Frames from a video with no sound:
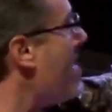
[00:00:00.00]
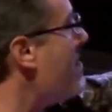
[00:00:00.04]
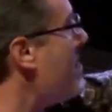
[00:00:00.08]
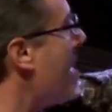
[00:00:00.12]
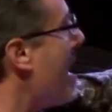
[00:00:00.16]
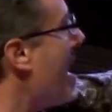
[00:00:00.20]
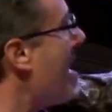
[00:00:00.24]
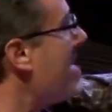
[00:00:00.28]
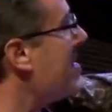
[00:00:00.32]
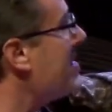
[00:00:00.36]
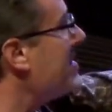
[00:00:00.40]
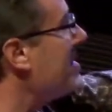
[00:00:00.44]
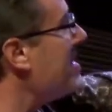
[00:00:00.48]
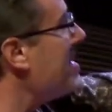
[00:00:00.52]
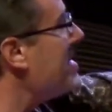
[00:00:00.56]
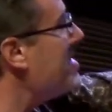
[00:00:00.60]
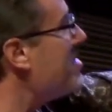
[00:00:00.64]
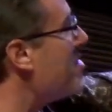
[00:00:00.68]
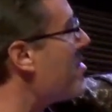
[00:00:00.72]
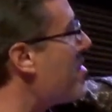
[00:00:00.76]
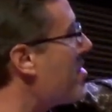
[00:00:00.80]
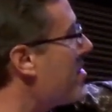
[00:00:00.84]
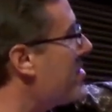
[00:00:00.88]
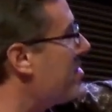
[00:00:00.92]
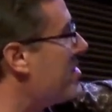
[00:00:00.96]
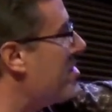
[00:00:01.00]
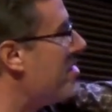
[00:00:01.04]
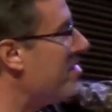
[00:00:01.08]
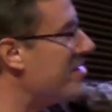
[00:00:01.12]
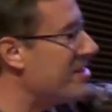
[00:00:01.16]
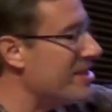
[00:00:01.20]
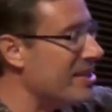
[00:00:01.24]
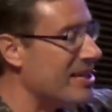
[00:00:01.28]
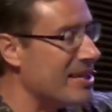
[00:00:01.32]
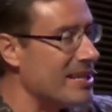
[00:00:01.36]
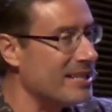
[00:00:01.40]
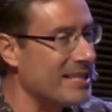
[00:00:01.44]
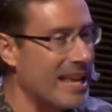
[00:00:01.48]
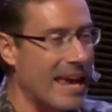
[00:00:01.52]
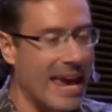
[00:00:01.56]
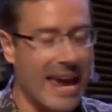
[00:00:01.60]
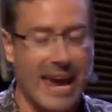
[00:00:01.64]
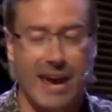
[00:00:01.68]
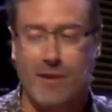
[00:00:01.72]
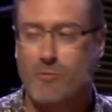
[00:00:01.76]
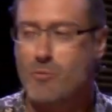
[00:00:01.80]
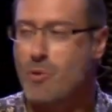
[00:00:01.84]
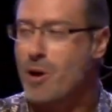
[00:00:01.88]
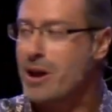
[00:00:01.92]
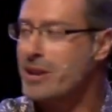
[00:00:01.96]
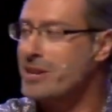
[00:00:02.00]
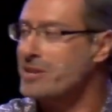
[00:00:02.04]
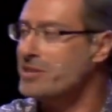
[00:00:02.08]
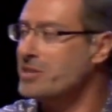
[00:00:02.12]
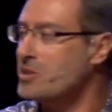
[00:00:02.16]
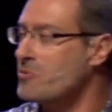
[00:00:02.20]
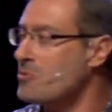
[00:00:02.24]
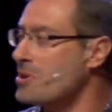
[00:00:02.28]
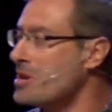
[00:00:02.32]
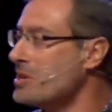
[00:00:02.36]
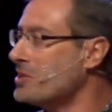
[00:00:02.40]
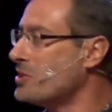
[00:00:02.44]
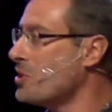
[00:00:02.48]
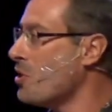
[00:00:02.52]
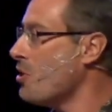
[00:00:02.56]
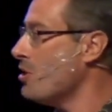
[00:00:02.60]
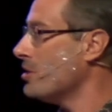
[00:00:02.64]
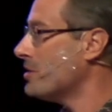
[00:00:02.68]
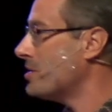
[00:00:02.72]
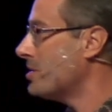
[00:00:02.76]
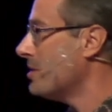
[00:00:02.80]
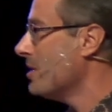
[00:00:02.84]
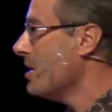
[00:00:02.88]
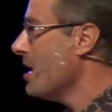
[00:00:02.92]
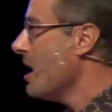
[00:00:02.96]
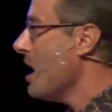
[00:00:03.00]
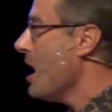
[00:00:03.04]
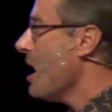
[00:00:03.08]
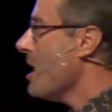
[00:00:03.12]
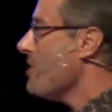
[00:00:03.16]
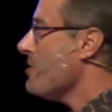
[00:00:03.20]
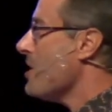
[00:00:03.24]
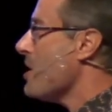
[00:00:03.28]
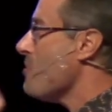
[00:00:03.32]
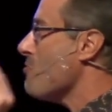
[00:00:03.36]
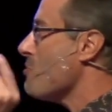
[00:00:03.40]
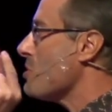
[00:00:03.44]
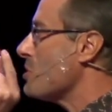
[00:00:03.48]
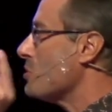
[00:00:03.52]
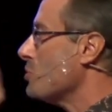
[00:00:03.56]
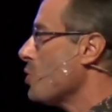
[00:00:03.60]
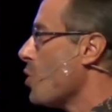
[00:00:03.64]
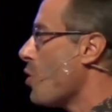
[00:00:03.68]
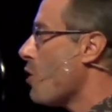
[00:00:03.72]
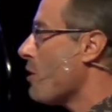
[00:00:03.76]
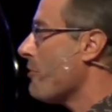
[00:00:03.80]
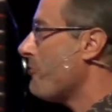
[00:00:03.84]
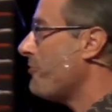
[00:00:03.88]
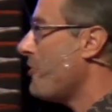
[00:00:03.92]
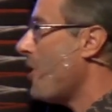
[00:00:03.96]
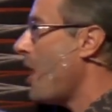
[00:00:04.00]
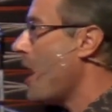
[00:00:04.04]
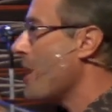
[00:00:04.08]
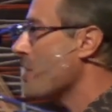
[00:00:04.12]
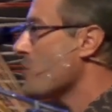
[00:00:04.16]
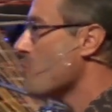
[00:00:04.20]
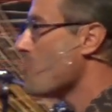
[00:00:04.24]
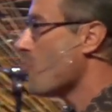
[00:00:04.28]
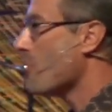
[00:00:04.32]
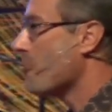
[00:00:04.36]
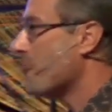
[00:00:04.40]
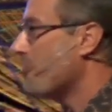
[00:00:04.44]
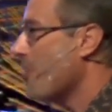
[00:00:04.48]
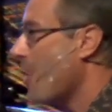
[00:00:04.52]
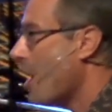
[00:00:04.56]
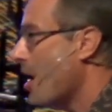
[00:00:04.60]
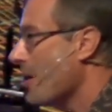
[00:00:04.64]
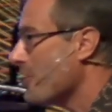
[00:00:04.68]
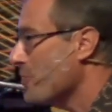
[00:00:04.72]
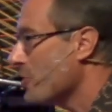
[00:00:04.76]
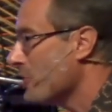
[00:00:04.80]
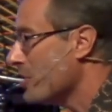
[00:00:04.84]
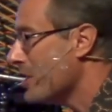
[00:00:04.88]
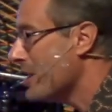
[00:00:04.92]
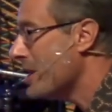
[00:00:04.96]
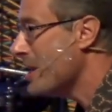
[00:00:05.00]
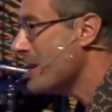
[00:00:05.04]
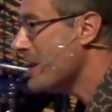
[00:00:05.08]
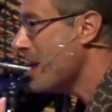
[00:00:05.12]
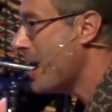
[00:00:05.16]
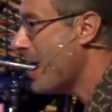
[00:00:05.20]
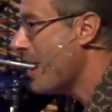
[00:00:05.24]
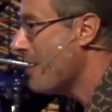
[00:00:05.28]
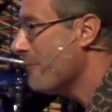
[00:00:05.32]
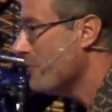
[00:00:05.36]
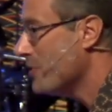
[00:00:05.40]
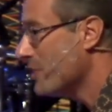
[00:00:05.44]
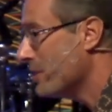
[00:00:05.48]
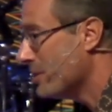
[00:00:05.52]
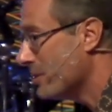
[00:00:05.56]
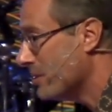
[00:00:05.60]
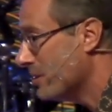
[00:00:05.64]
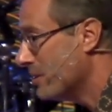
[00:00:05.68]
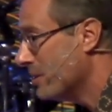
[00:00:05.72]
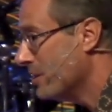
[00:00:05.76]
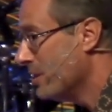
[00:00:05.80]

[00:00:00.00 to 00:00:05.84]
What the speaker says: may see your good deeds. And what is the result? They would glorify your Father in heaven.